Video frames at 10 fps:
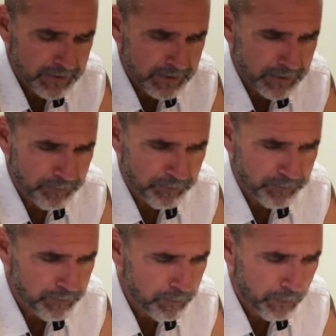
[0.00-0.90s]

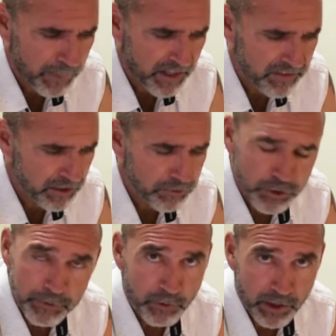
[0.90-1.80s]
they don't
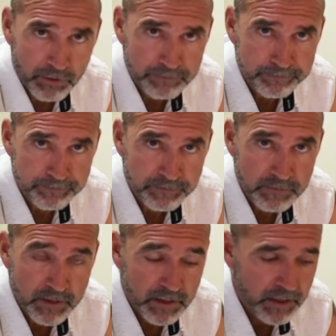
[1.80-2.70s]
do me well.
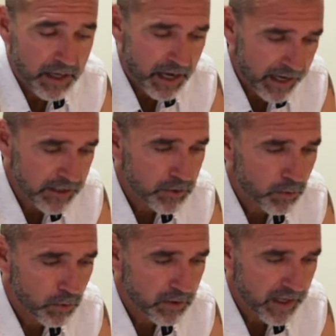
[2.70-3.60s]

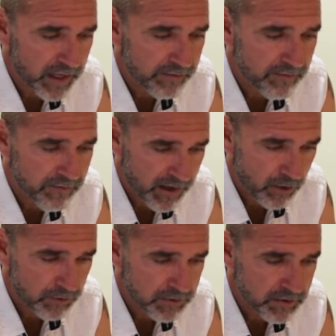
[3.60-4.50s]
Einkorn, I have
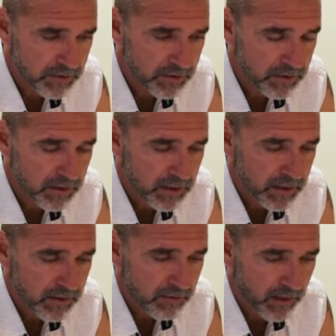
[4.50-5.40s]
found
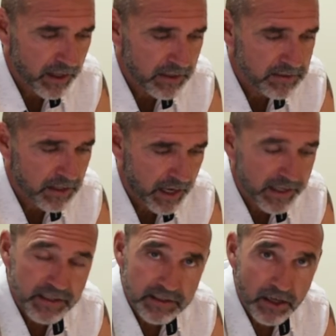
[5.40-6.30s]
that I
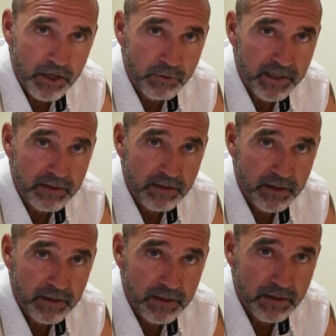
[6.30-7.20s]
can tolerate
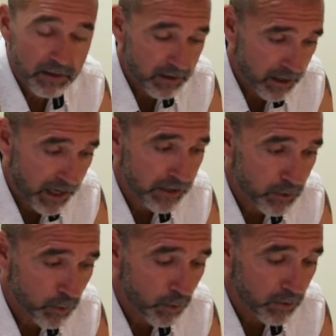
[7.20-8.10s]

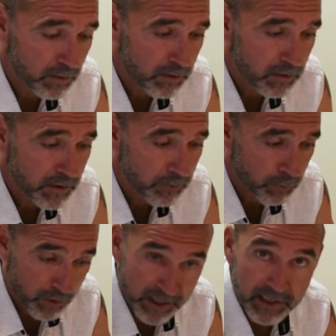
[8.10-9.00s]
einkorn
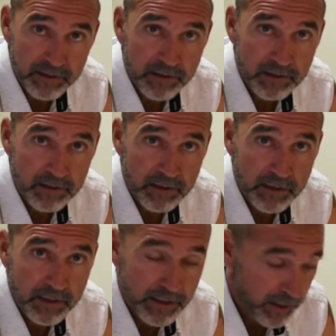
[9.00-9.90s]
bread
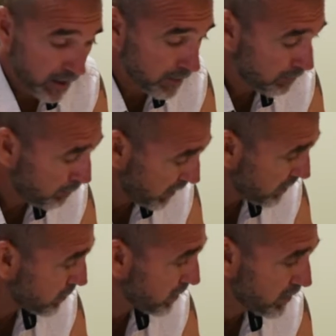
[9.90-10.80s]
and
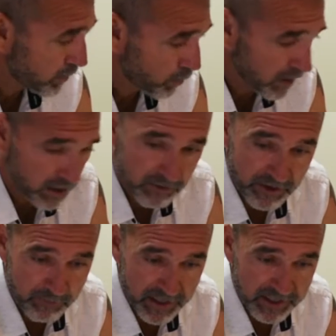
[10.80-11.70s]
pastries or whatever
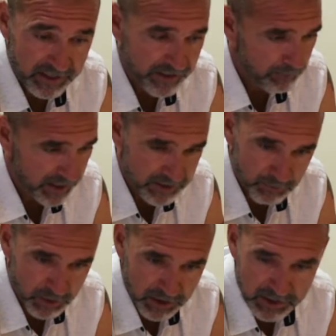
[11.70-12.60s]
I made it. I've made
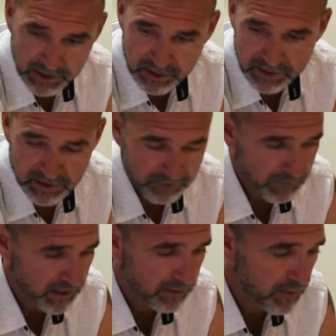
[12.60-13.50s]
some cookies, I've
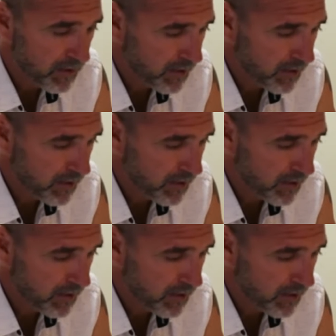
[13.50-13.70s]
made